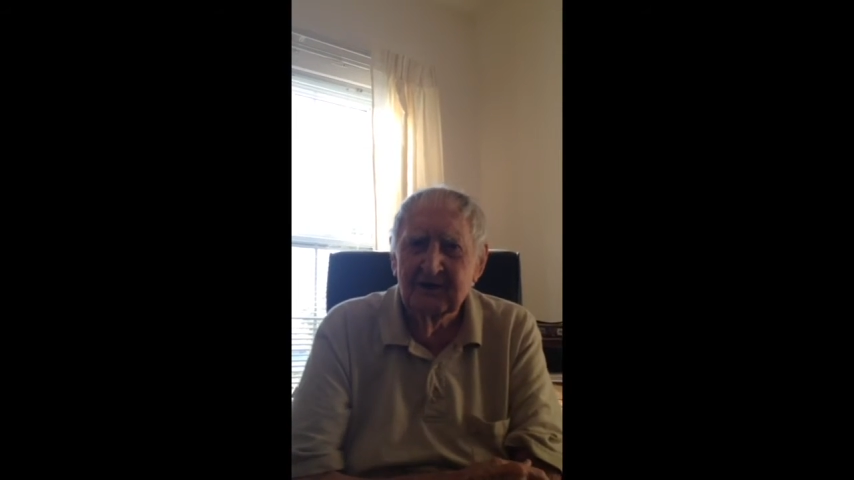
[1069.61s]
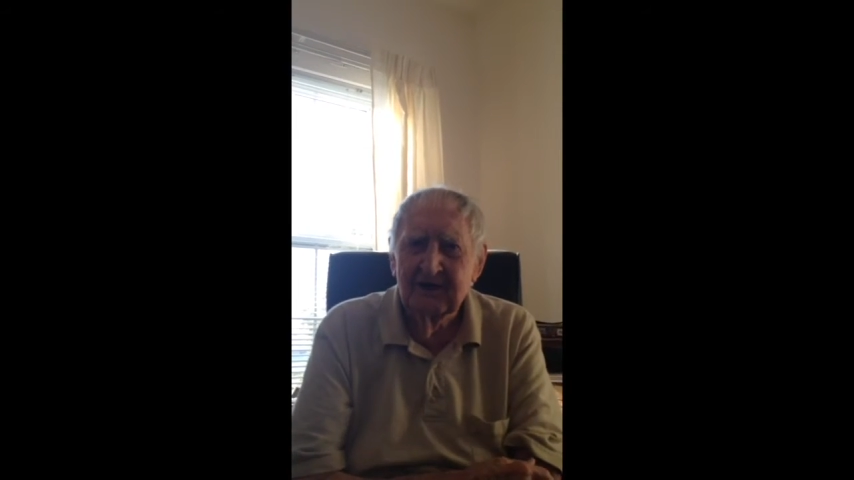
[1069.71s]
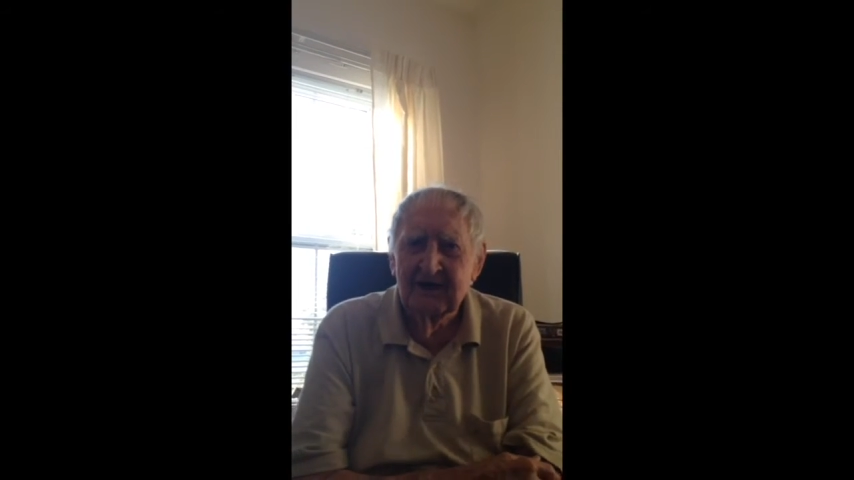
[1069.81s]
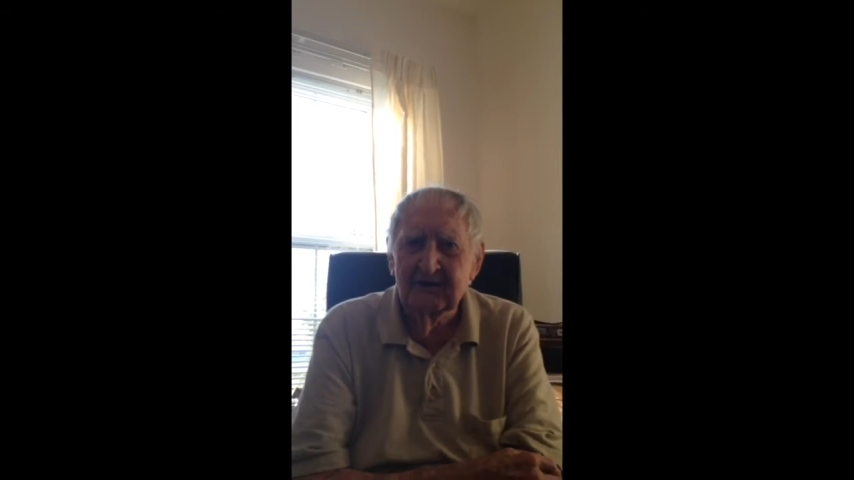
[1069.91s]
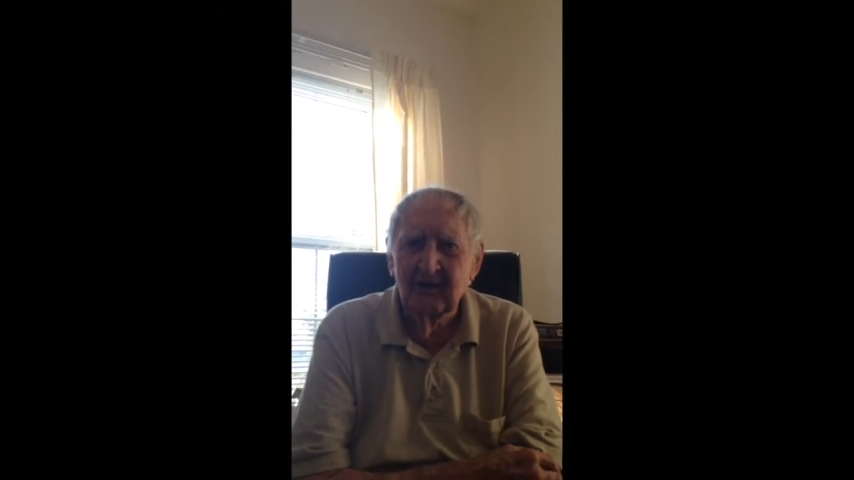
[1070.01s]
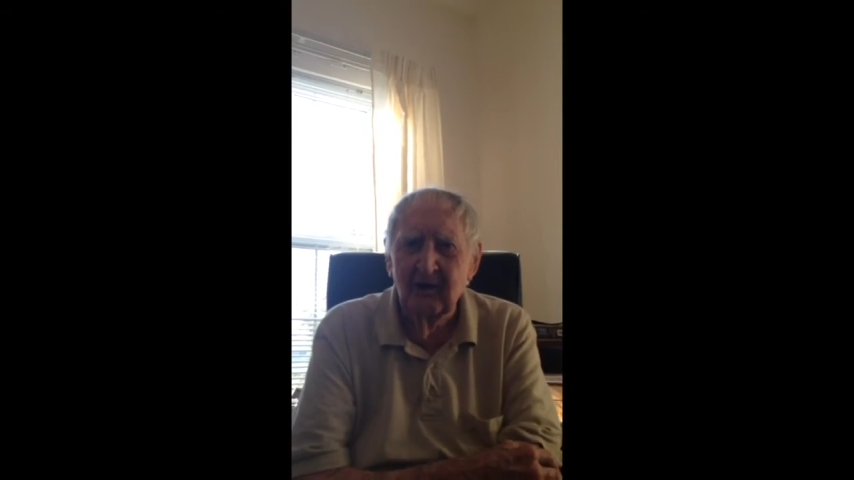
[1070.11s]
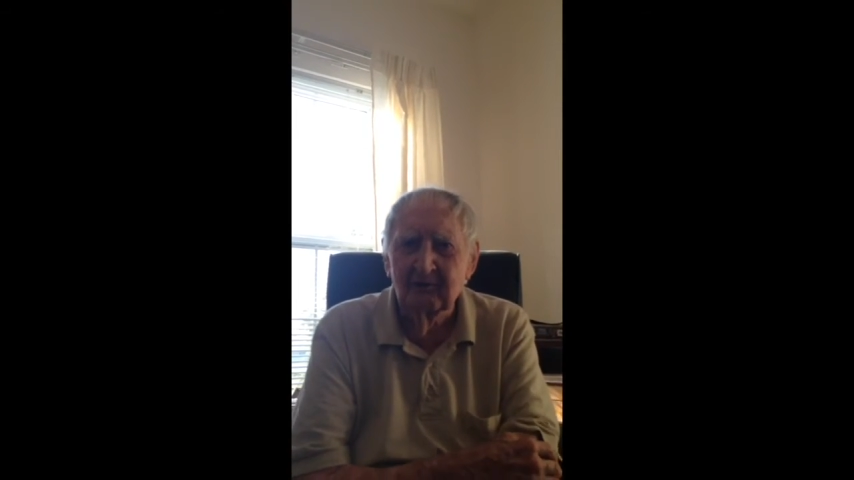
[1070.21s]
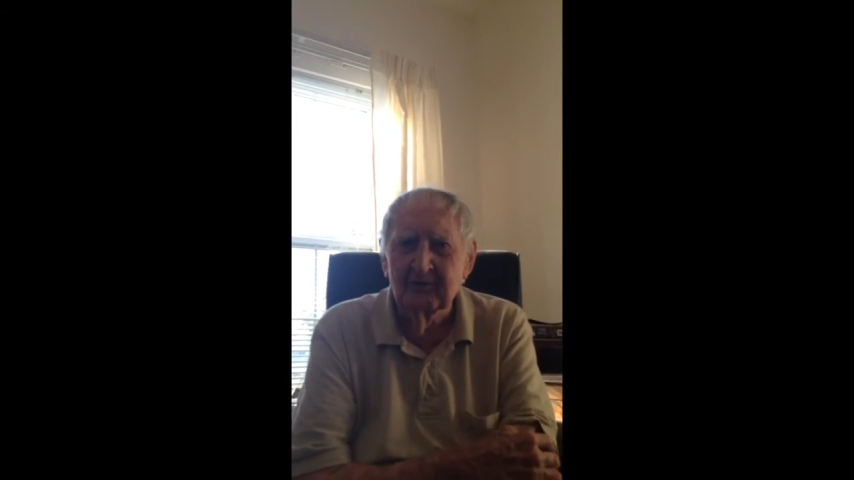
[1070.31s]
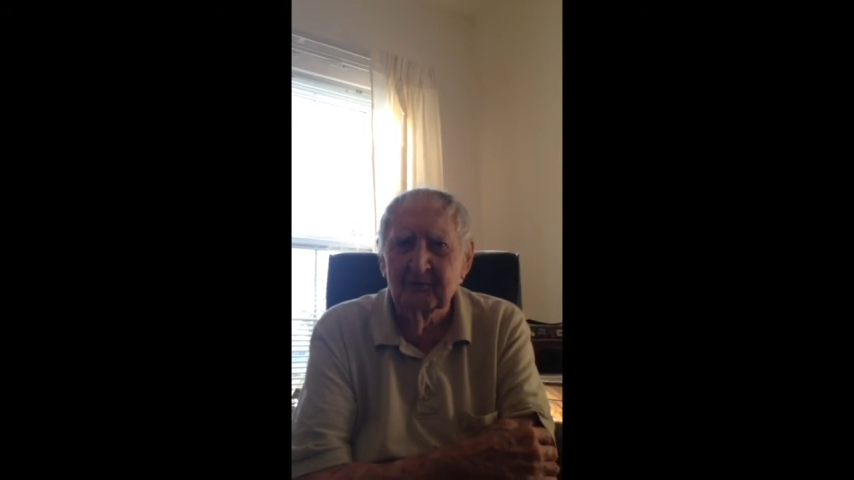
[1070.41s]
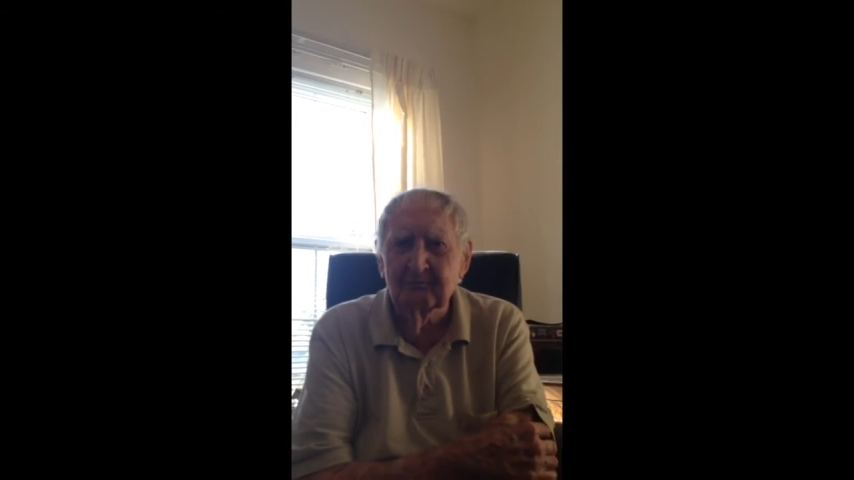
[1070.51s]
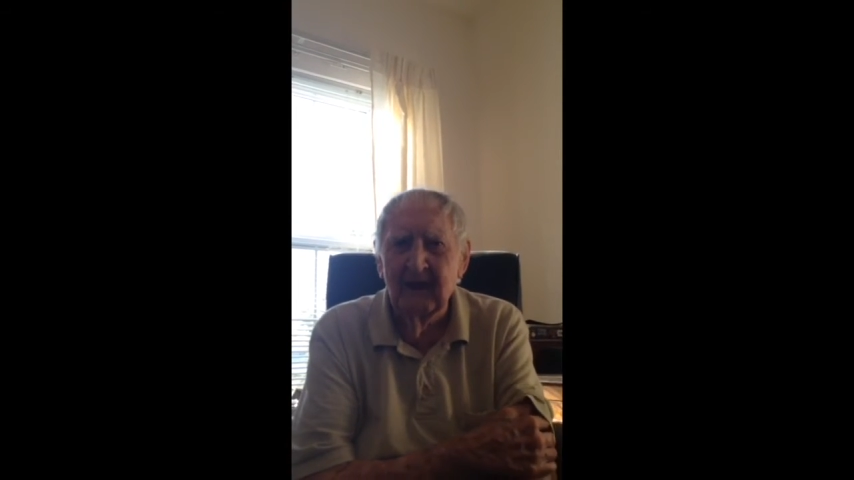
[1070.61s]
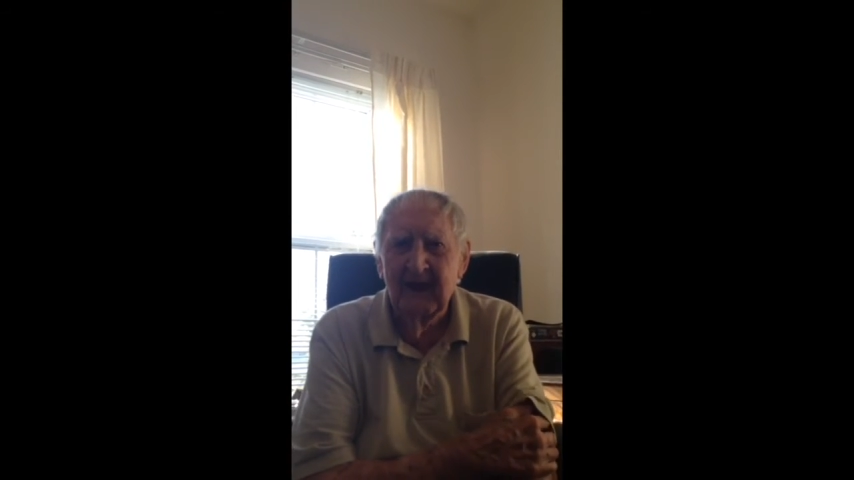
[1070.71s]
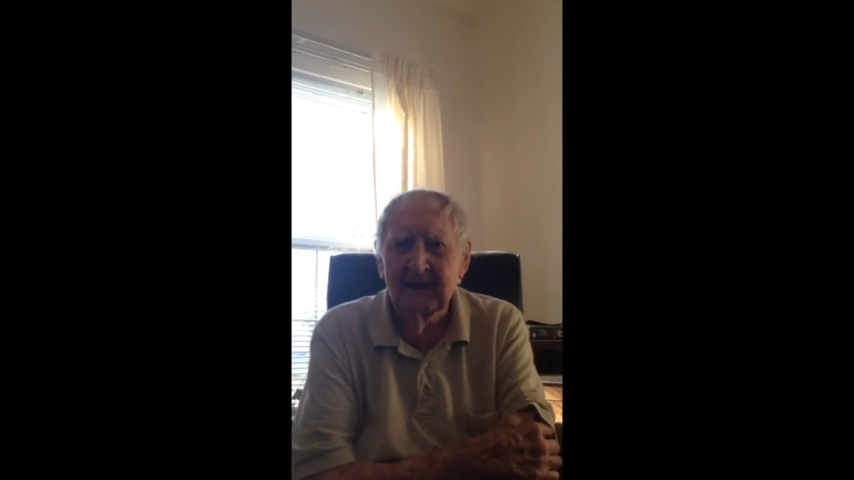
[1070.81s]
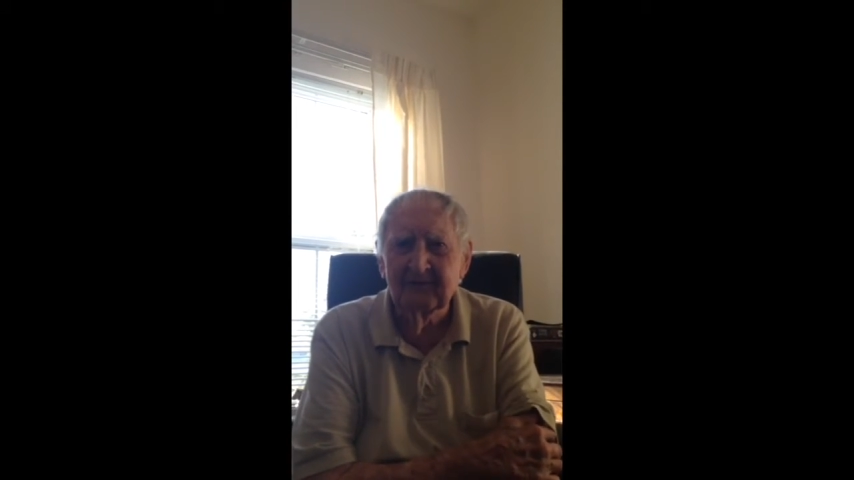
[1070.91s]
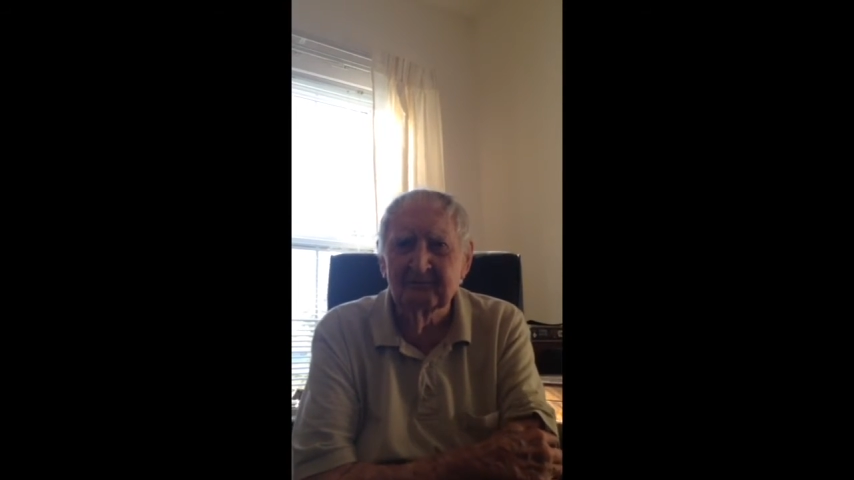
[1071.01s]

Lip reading: and hauled it back and